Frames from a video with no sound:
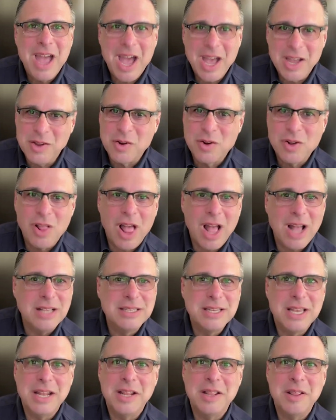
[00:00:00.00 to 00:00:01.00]
and your
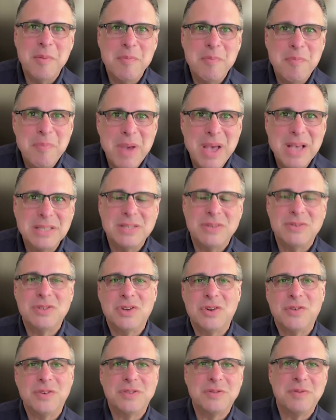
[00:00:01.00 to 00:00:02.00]
clients getting the best of
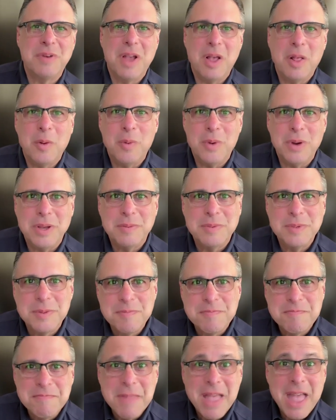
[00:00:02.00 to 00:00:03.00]
service from Keller Williams.
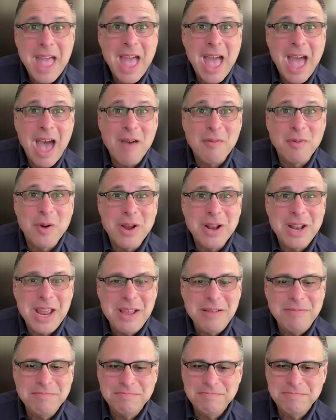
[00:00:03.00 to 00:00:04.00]
Have a great
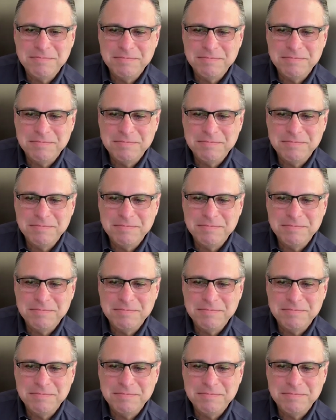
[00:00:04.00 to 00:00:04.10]
day.